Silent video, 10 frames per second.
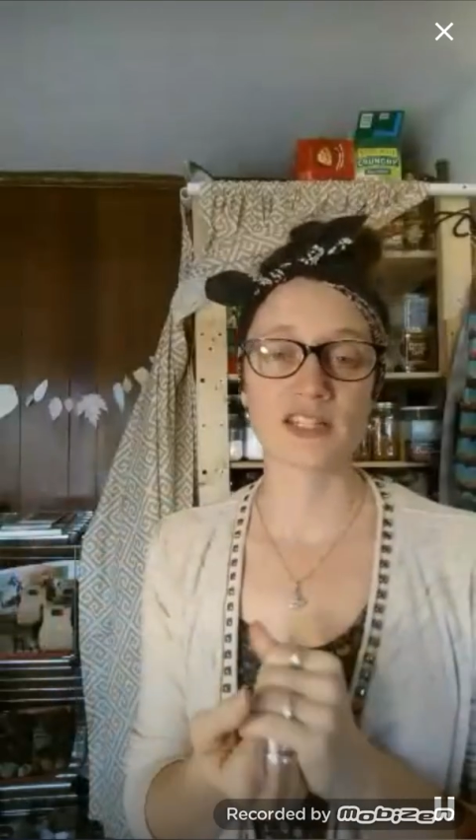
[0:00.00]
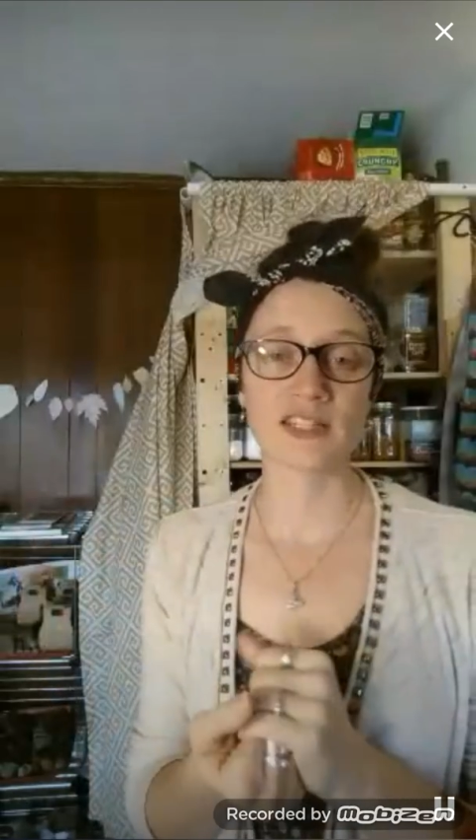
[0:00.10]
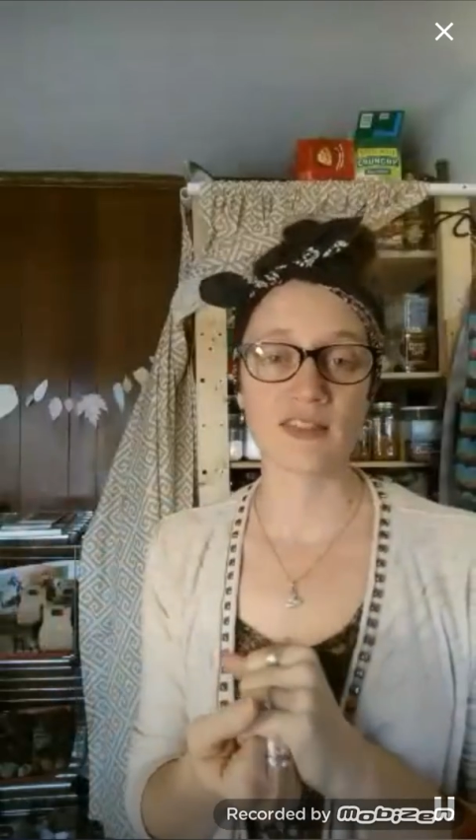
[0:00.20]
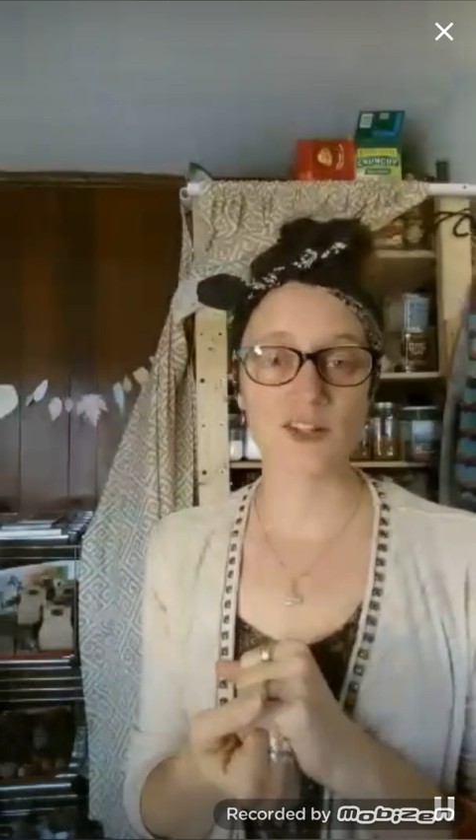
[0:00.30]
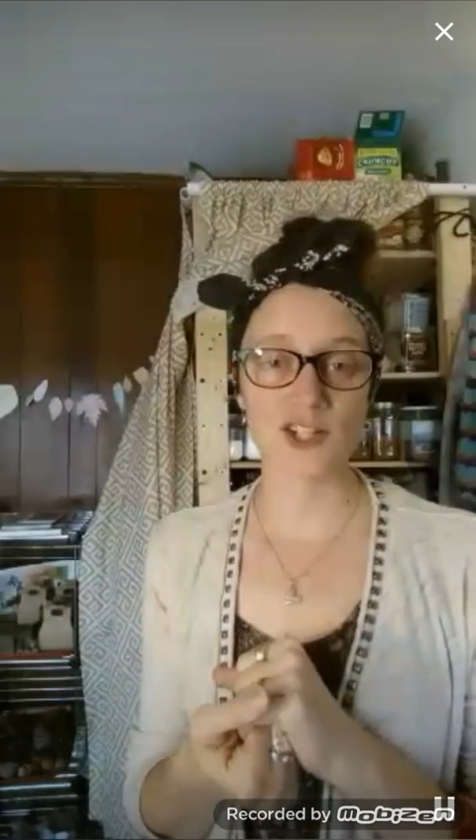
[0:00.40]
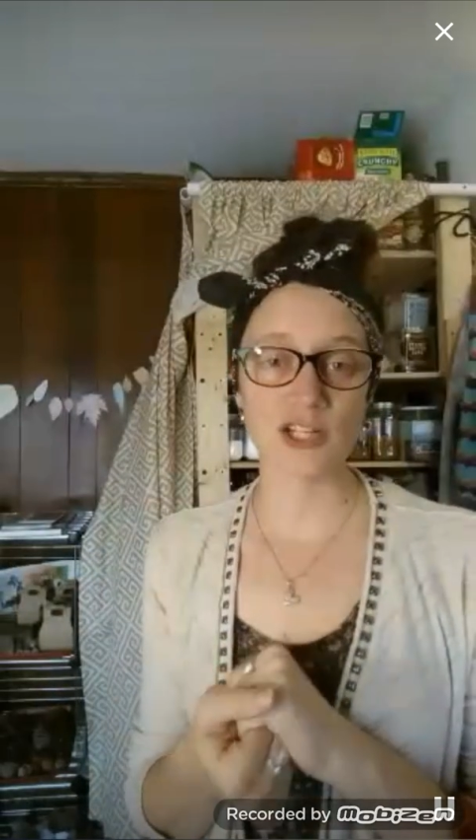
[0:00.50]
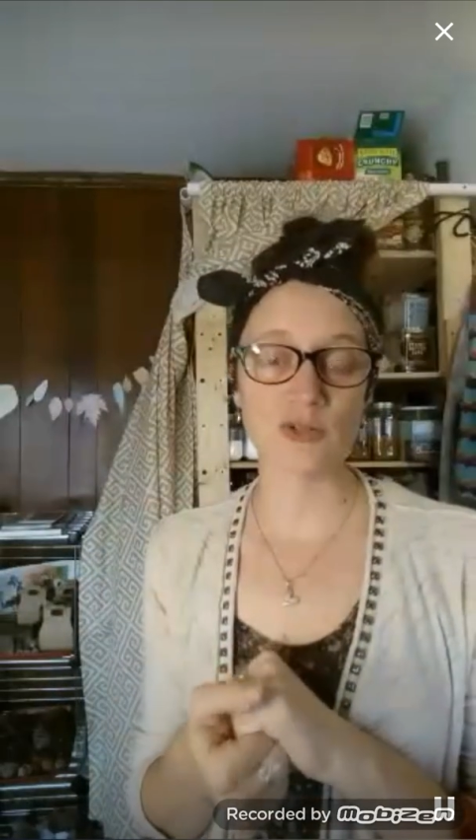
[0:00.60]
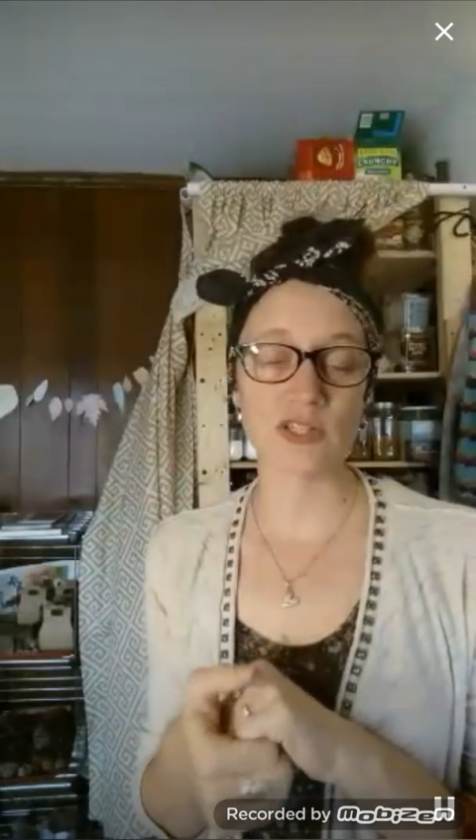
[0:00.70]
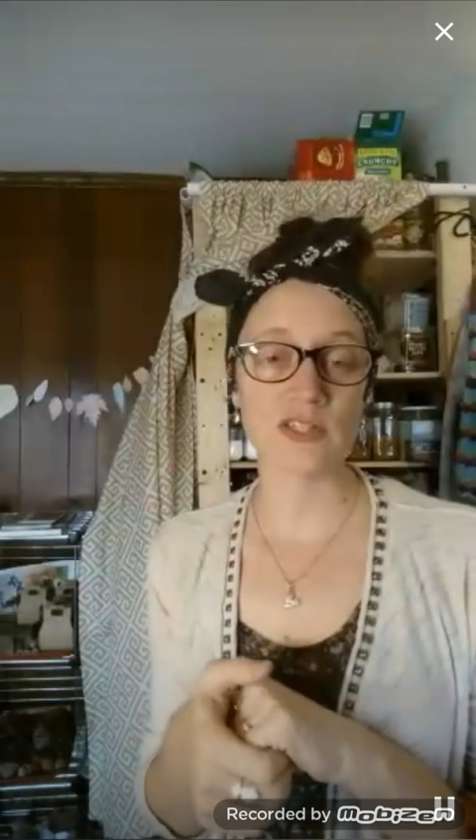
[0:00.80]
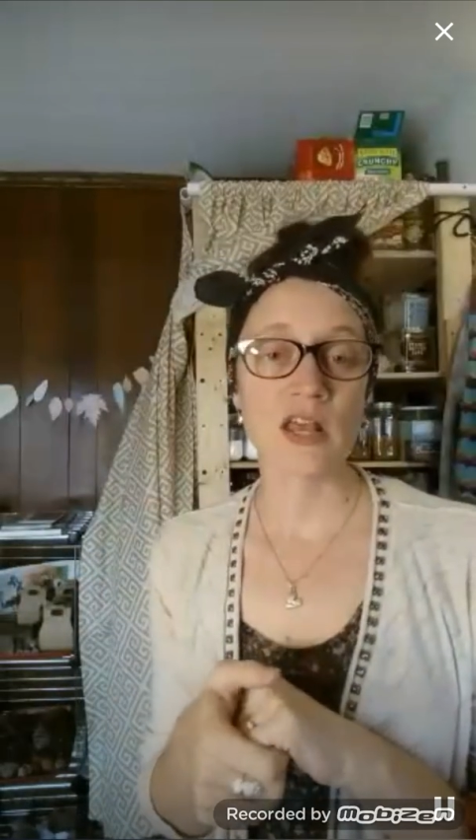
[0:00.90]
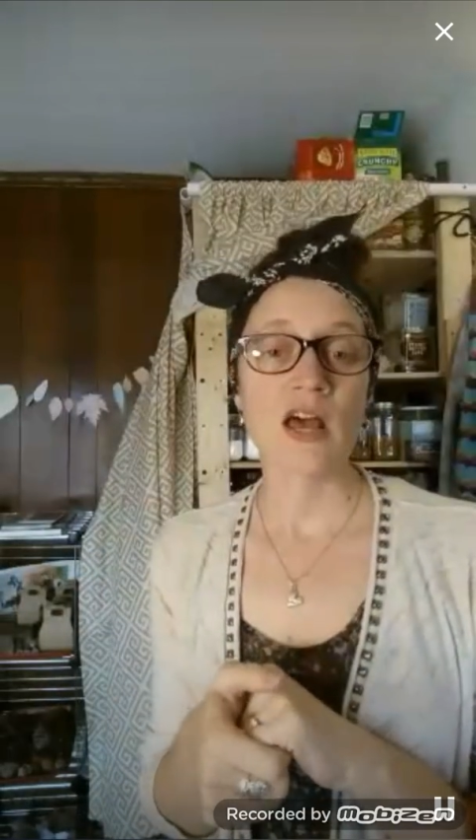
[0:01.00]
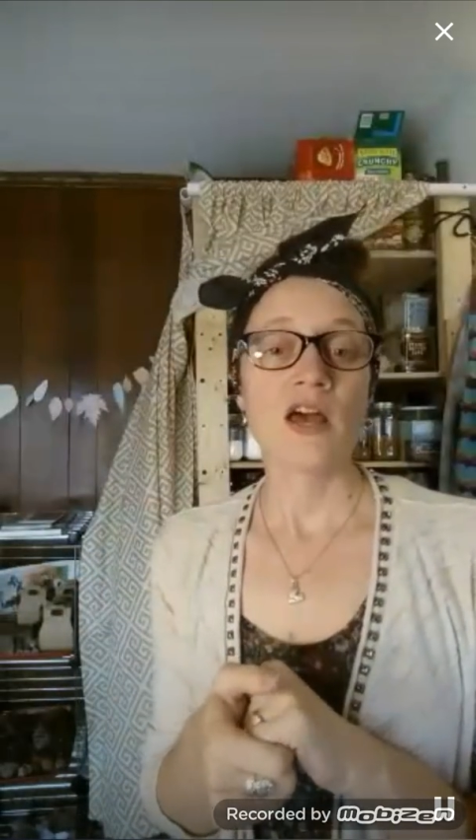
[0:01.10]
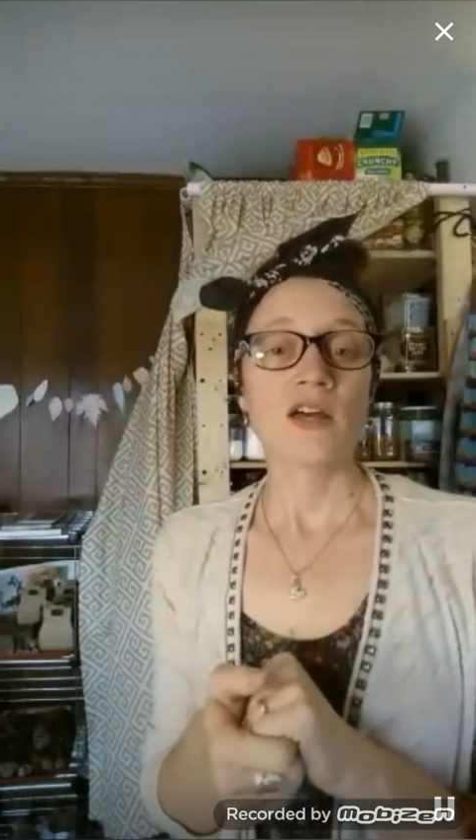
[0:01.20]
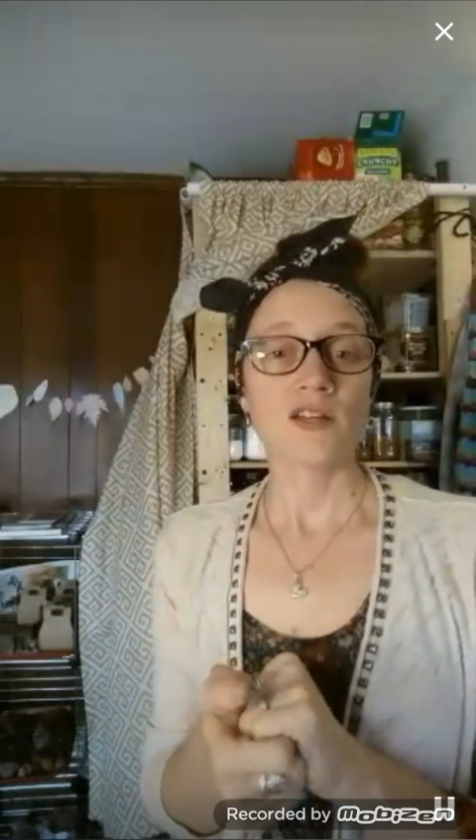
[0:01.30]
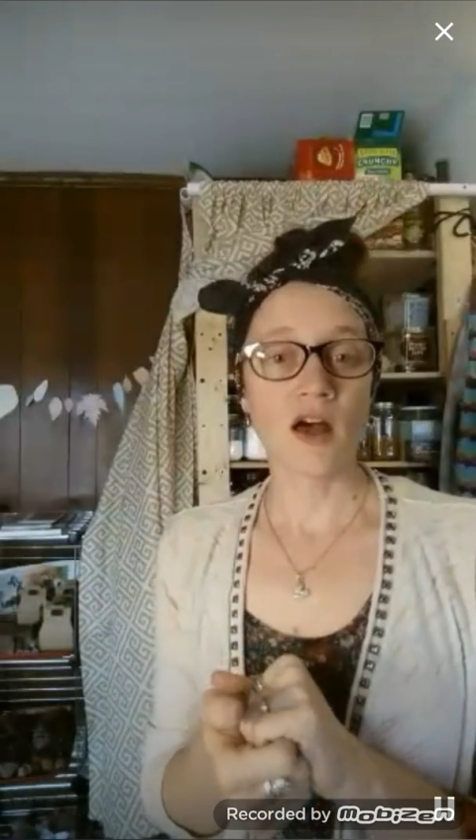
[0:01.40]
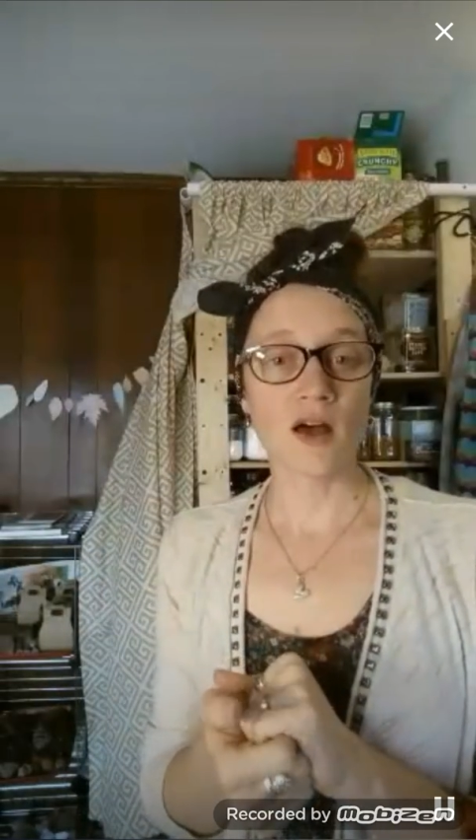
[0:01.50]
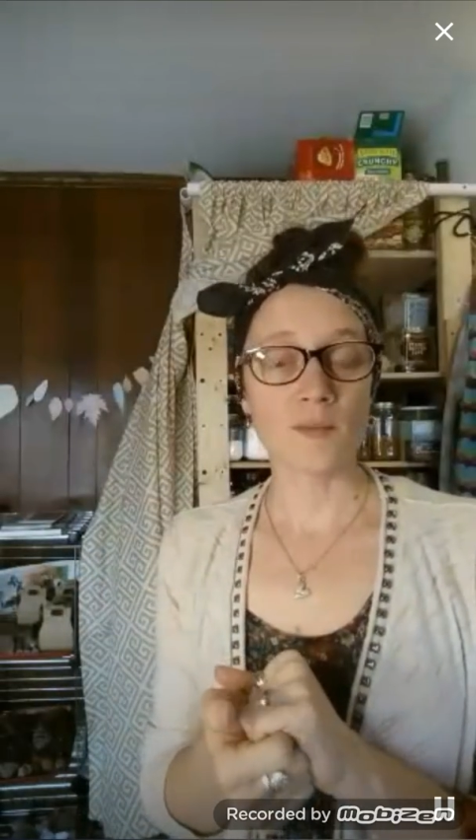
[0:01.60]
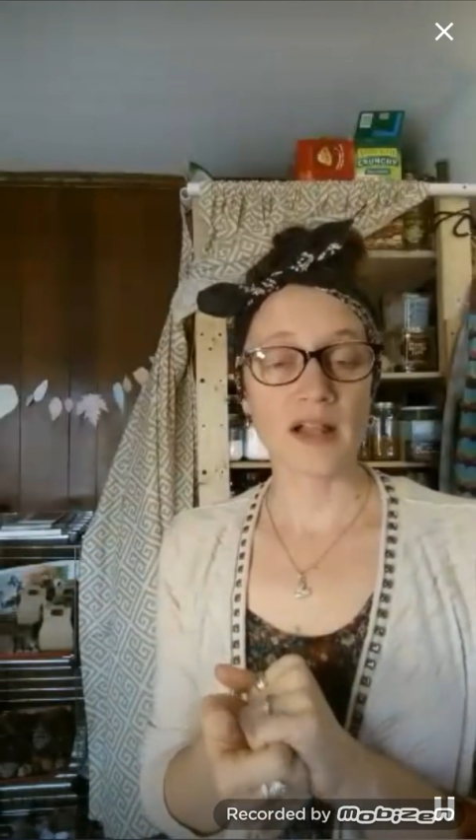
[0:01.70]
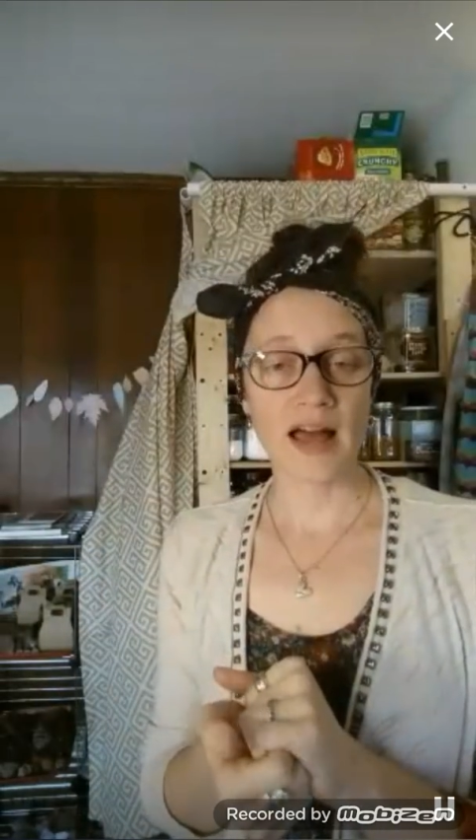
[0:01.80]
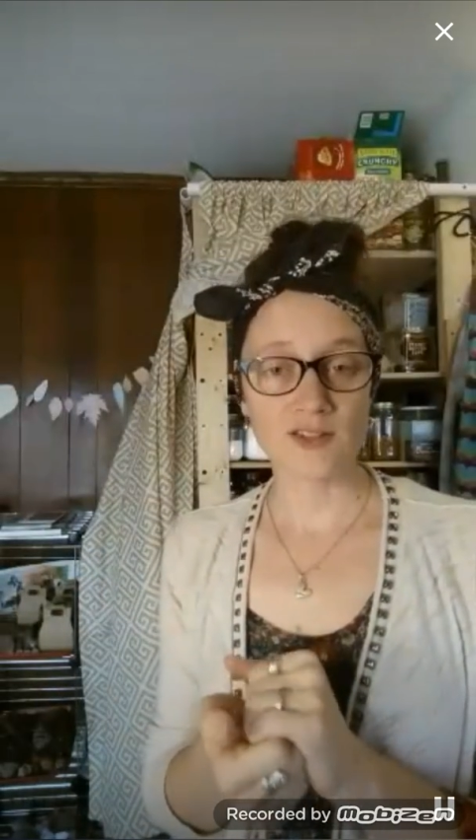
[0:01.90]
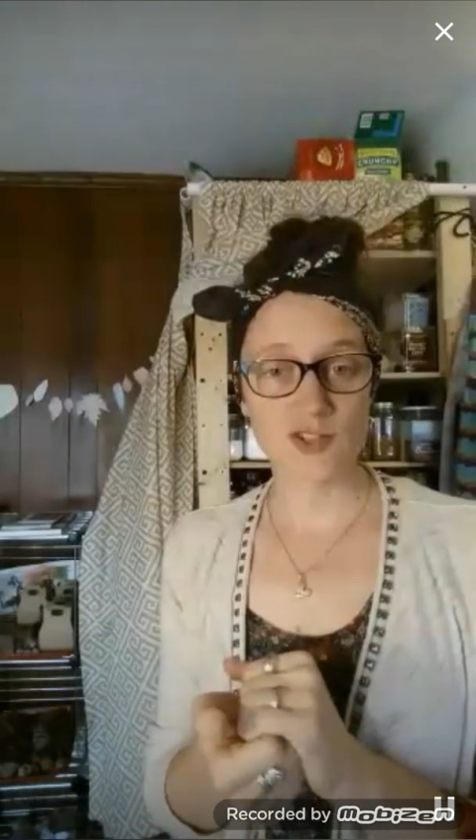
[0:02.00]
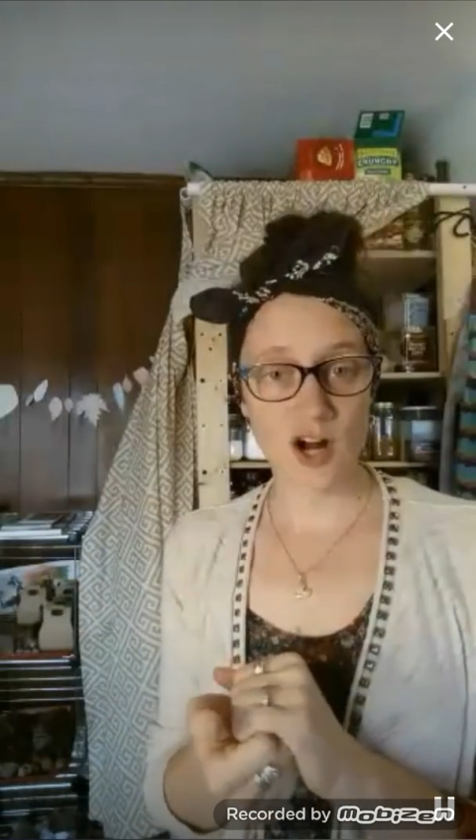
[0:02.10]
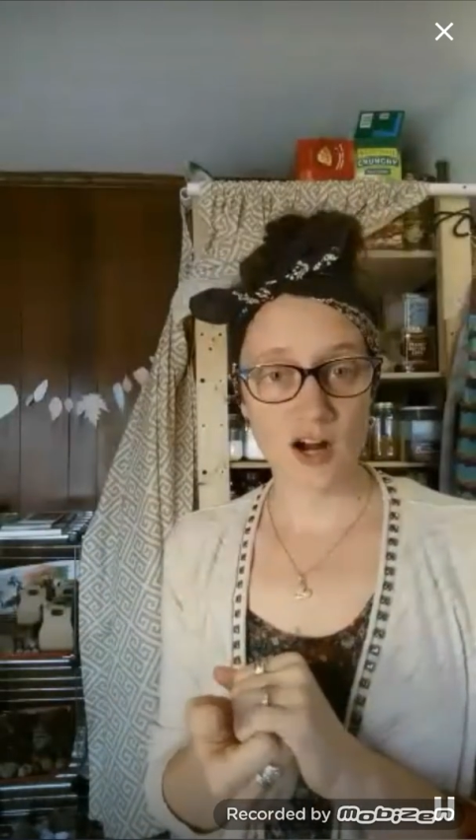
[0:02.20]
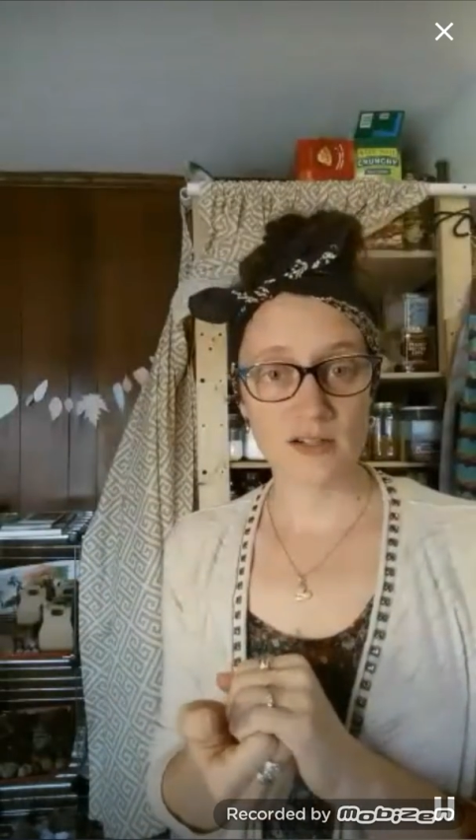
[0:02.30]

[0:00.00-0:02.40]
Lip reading: She said that she uses glass